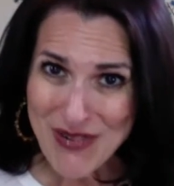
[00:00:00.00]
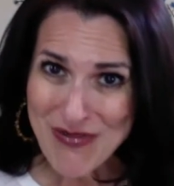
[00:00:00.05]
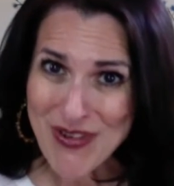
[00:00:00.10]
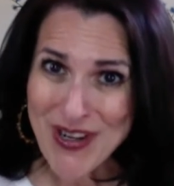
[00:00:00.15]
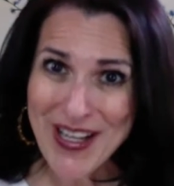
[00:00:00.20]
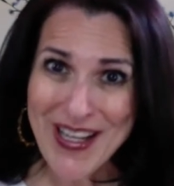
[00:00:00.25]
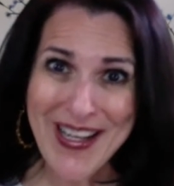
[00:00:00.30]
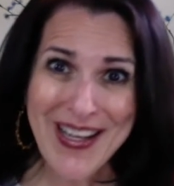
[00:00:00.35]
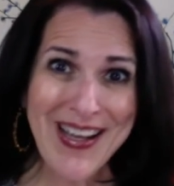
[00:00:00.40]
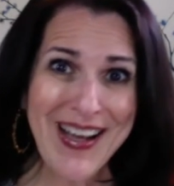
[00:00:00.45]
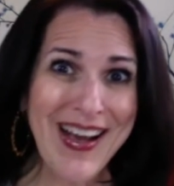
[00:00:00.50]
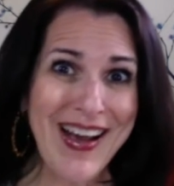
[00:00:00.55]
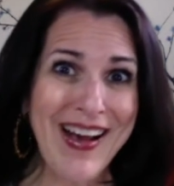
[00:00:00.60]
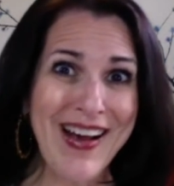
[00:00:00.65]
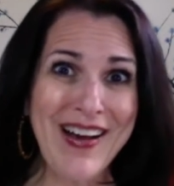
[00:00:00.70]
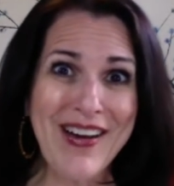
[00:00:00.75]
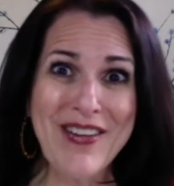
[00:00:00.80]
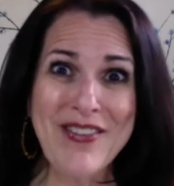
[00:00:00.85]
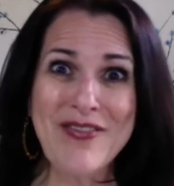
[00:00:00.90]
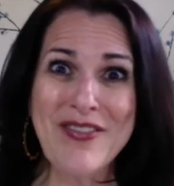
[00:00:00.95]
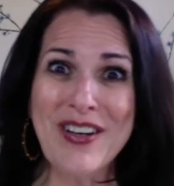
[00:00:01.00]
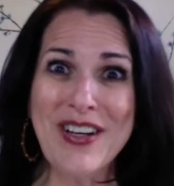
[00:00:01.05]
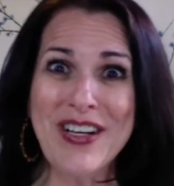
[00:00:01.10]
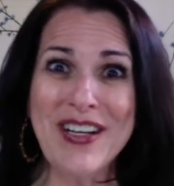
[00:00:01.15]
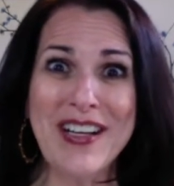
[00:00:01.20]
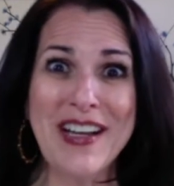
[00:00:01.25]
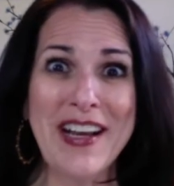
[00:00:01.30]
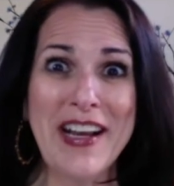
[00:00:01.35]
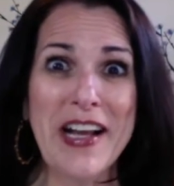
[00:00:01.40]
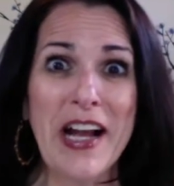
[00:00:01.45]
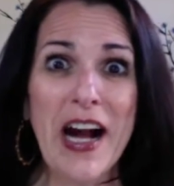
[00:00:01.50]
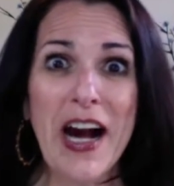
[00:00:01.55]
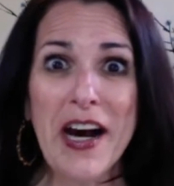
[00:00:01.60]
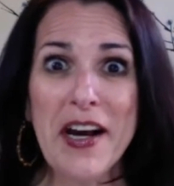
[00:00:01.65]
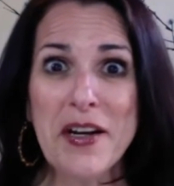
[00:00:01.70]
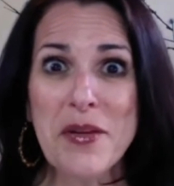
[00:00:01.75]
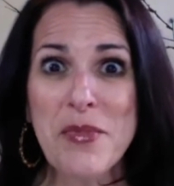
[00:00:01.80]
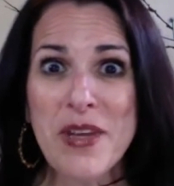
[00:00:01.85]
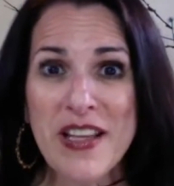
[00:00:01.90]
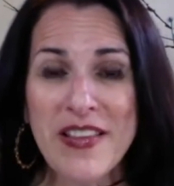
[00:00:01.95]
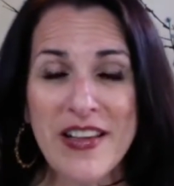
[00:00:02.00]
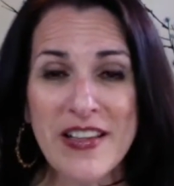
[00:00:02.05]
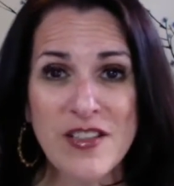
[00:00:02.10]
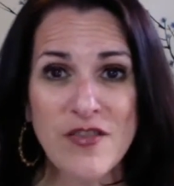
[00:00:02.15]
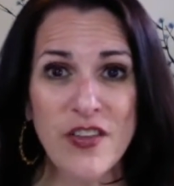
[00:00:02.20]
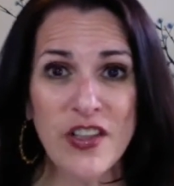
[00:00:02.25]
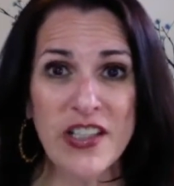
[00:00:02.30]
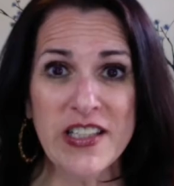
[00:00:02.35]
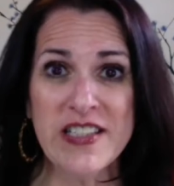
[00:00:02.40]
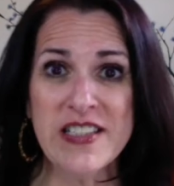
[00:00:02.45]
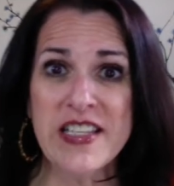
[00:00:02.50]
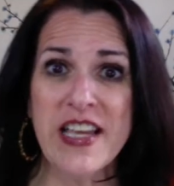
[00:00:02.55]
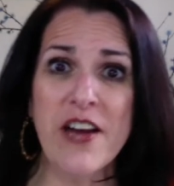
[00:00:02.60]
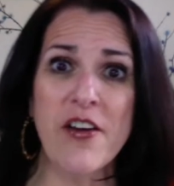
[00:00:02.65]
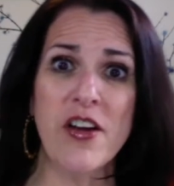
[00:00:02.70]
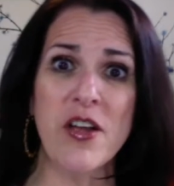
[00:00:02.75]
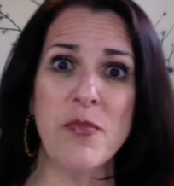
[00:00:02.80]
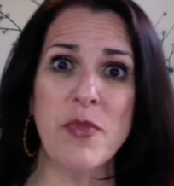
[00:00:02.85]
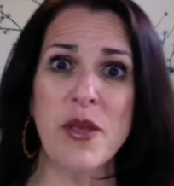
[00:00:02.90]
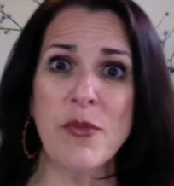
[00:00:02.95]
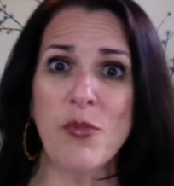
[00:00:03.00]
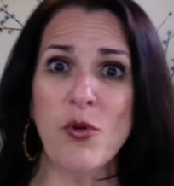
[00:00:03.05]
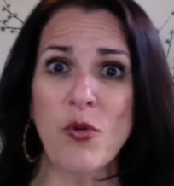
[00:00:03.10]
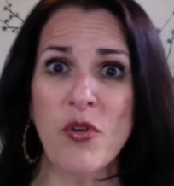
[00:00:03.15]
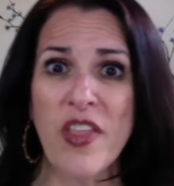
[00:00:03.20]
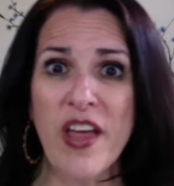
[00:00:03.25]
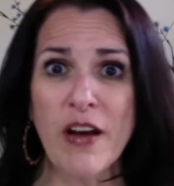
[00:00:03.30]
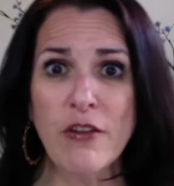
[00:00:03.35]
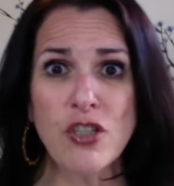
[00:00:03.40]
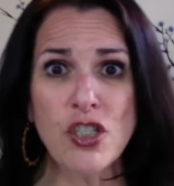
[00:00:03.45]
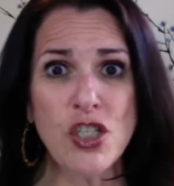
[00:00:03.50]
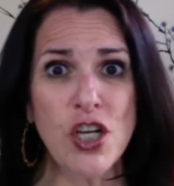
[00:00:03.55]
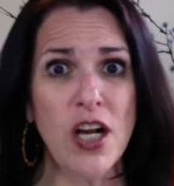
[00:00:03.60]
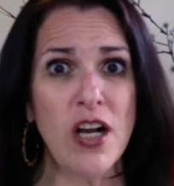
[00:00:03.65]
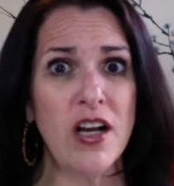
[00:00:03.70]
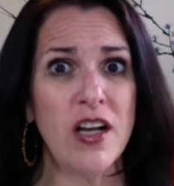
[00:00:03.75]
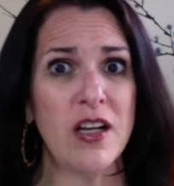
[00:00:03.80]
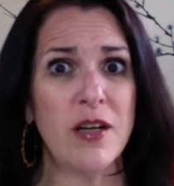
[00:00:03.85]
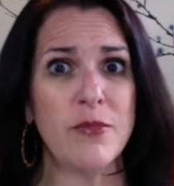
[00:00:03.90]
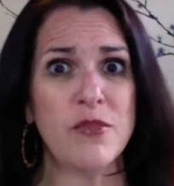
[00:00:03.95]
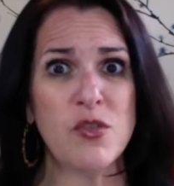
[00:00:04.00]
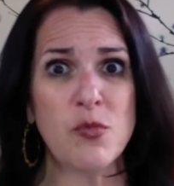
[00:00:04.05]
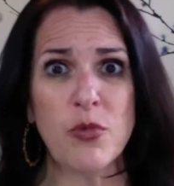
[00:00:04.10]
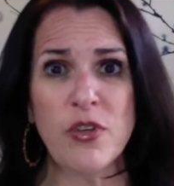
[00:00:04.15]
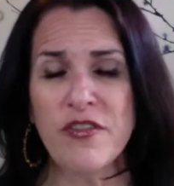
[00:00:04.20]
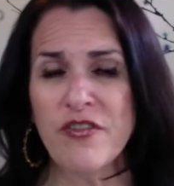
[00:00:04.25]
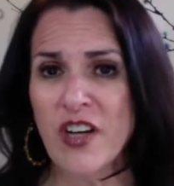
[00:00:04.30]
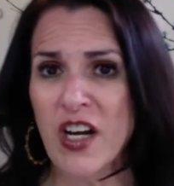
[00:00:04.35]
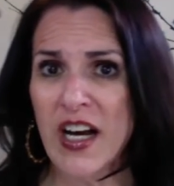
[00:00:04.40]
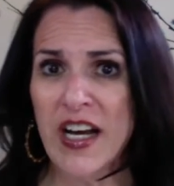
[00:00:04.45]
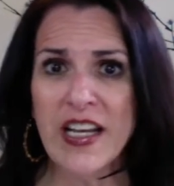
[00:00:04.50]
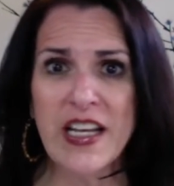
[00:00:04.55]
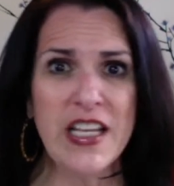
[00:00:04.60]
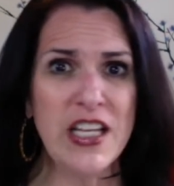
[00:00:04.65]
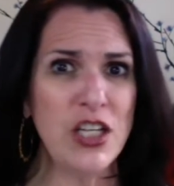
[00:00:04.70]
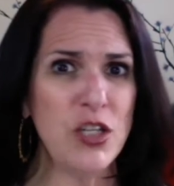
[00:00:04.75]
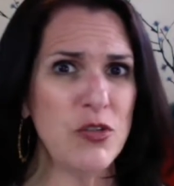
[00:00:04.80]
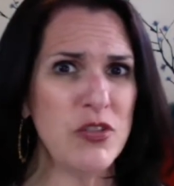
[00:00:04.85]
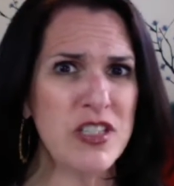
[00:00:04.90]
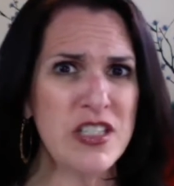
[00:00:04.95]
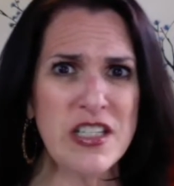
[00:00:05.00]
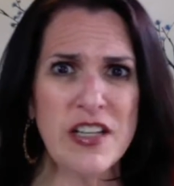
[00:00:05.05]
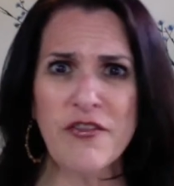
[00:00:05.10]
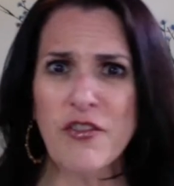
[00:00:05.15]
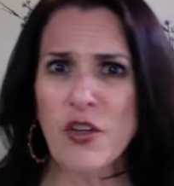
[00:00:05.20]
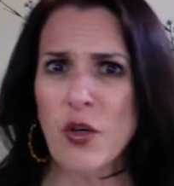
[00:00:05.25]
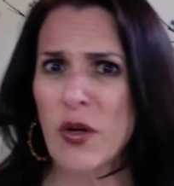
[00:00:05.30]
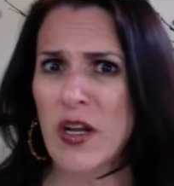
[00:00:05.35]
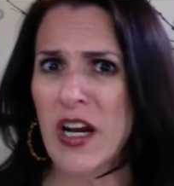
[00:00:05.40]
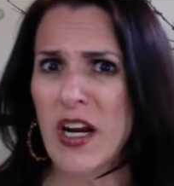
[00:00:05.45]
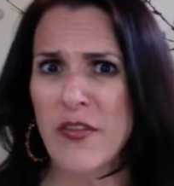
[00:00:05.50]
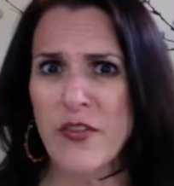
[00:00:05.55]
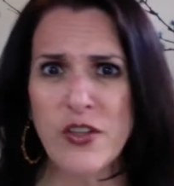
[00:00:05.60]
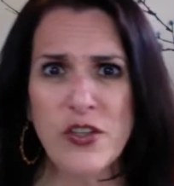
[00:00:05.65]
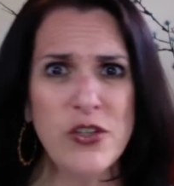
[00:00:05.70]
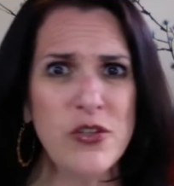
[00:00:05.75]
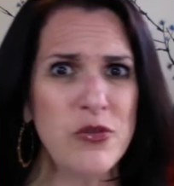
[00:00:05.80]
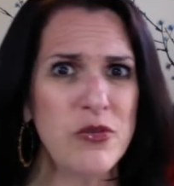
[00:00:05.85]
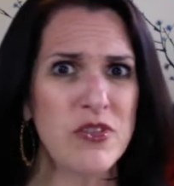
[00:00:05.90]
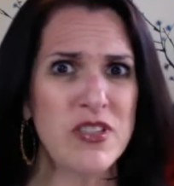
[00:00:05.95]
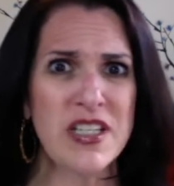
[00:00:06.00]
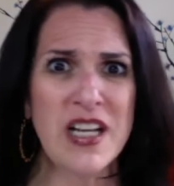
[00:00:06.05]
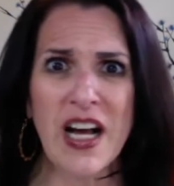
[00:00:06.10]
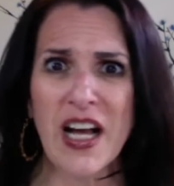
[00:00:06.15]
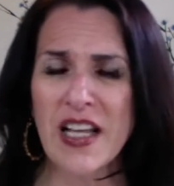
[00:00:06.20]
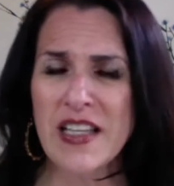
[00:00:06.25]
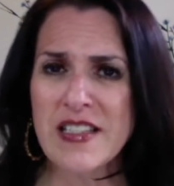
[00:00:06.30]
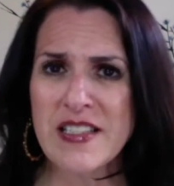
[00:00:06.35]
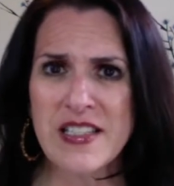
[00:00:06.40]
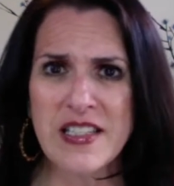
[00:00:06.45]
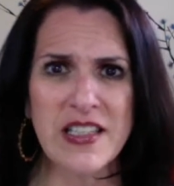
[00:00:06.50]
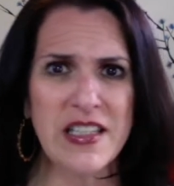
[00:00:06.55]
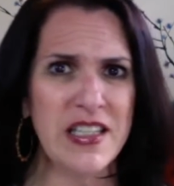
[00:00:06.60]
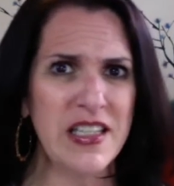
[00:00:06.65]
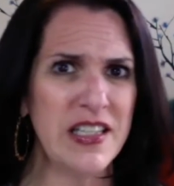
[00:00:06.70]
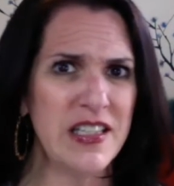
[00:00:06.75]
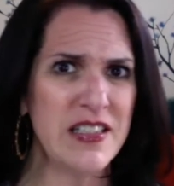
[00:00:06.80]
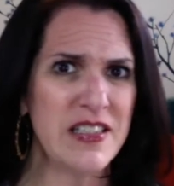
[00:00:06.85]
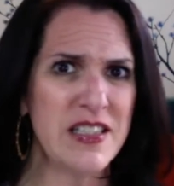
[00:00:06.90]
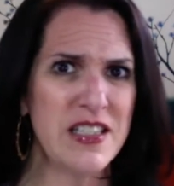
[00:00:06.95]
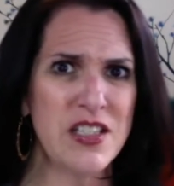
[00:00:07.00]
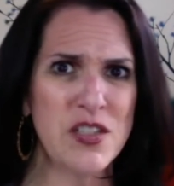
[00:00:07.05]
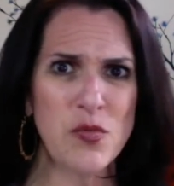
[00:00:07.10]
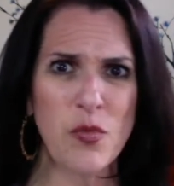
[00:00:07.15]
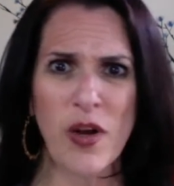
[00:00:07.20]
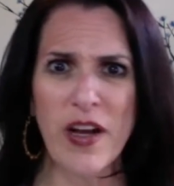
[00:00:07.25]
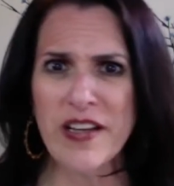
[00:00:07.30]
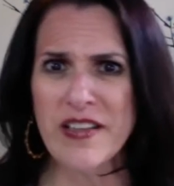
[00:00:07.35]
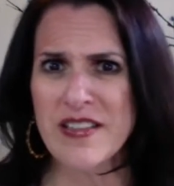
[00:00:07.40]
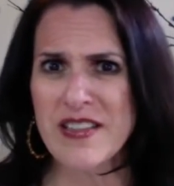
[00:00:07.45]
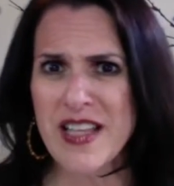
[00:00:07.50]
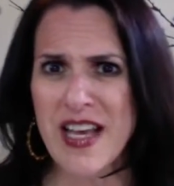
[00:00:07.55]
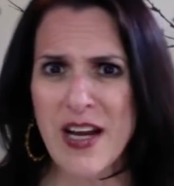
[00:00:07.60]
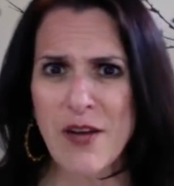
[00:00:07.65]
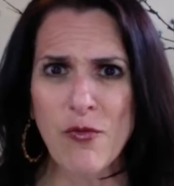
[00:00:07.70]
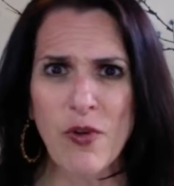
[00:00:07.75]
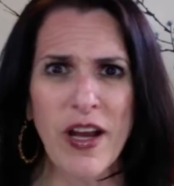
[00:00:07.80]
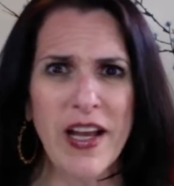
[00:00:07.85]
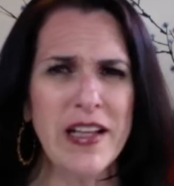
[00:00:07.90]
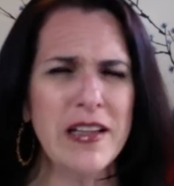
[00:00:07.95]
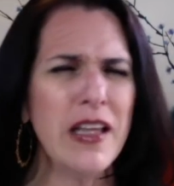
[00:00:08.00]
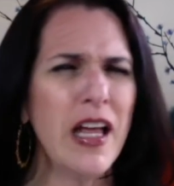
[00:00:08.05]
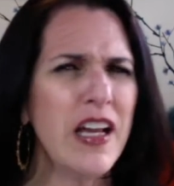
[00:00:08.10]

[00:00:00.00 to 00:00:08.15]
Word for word: We have a, uh, an economy that's feeling scary, people without jobs. We've got, you know, stuff going on in the news constantly. Is this right? Is that right?